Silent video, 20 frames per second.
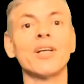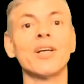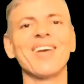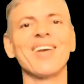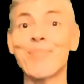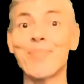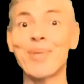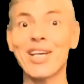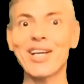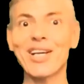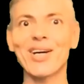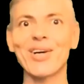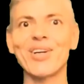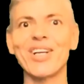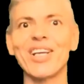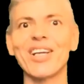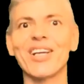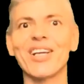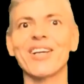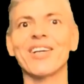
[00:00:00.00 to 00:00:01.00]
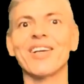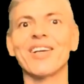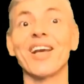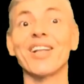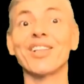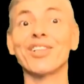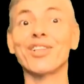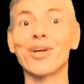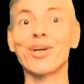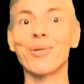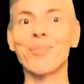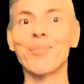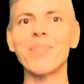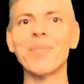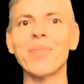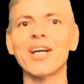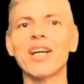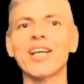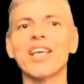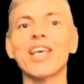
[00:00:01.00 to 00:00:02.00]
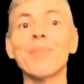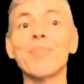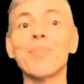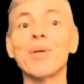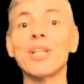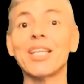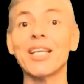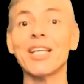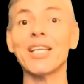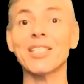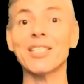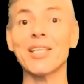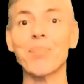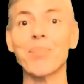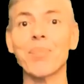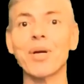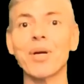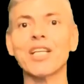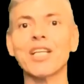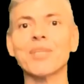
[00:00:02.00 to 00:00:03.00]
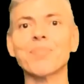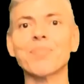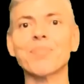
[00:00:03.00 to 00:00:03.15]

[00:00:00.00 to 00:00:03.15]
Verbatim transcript: Happy coding, and remember, keep it as simple as